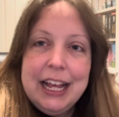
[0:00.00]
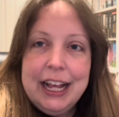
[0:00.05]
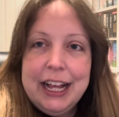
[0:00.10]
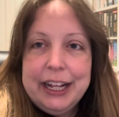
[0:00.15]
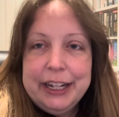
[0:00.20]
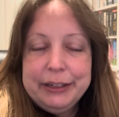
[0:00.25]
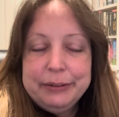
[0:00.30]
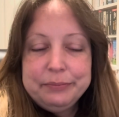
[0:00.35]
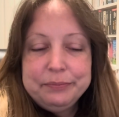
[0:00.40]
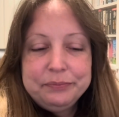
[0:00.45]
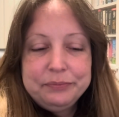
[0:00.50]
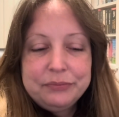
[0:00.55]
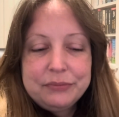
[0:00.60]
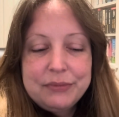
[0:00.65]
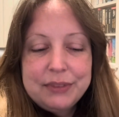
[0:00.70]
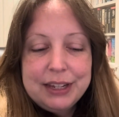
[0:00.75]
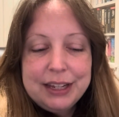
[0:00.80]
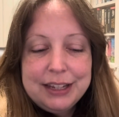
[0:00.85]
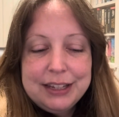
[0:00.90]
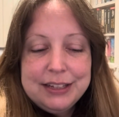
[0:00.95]

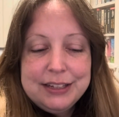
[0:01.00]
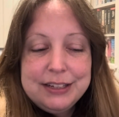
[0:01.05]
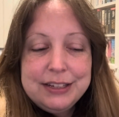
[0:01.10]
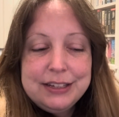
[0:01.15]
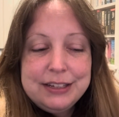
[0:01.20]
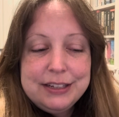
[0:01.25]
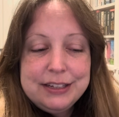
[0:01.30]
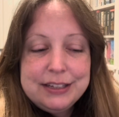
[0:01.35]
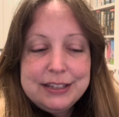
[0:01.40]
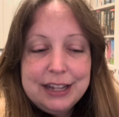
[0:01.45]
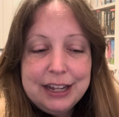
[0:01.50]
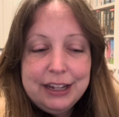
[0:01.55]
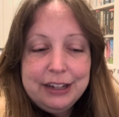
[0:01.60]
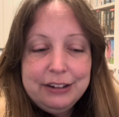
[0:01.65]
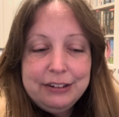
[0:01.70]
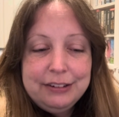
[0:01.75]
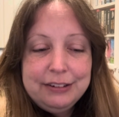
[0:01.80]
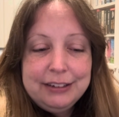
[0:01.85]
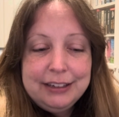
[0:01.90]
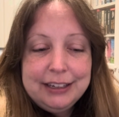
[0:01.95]

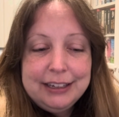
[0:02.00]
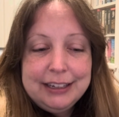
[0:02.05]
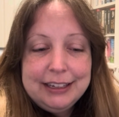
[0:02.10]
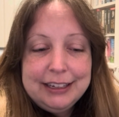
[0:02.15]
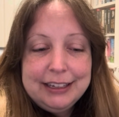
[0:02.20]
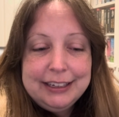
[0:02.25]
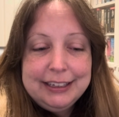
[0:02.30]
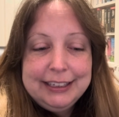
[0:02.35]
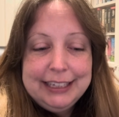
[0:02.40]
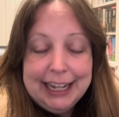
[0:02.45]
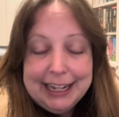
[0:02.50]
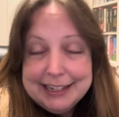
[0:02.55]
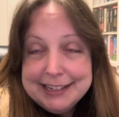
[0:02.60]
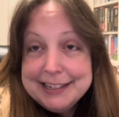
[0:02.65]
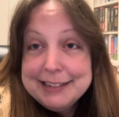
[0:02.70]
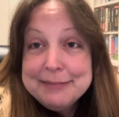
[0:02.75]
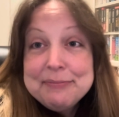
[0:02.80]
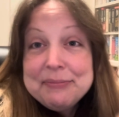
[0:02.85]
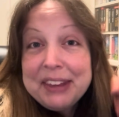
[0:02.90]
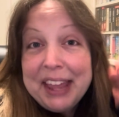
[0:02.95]
So
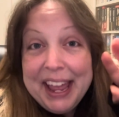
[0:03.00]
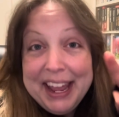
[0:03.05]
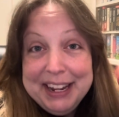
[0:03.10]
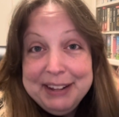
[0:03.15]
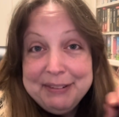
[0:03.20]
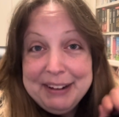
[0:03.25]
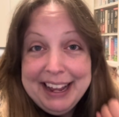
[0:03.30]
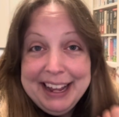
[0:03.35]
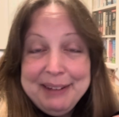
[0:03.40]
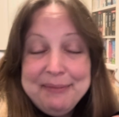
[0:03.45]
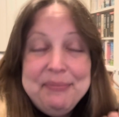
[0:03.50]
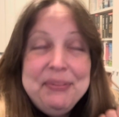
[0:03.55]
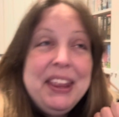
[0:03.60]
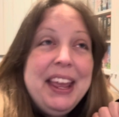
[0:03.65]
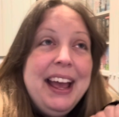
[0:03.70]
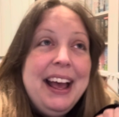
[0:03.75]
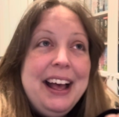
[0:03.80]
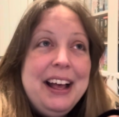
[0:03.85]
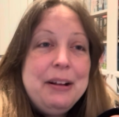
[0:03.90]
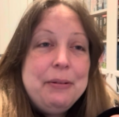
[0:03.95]
yes. Anyway,
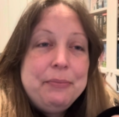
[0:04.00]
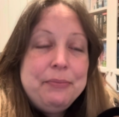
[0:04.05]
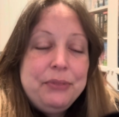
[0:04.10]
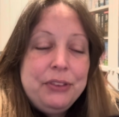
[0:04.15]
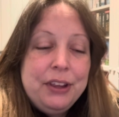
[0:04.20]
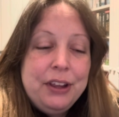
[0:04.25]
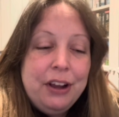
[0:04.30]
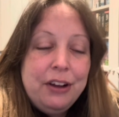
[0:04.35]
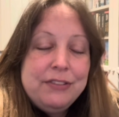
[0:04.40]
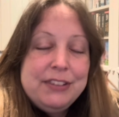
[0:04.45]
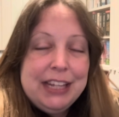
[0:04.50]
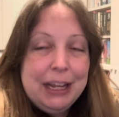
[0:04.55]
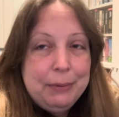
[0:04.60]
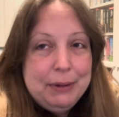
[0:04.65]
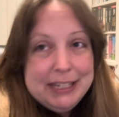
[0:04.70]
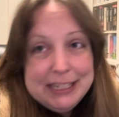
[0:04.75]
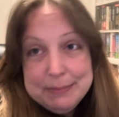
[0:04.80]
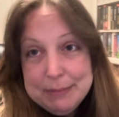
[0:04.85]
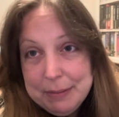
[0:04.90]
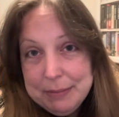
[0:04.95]
obviously I
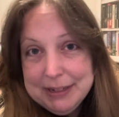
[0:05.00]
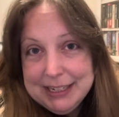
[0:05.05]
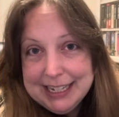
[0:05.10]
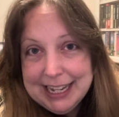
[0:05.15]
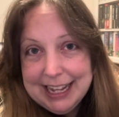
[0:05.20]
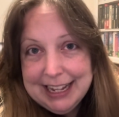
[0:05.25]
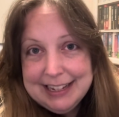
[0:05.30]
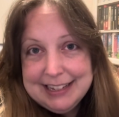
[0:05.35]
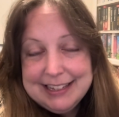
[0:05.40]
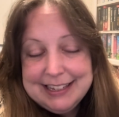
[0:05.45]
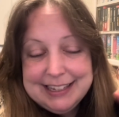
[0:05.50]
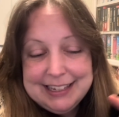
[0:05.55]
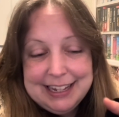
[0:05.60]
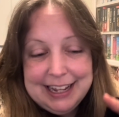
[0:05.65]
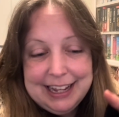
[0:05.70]
went to mum and dad's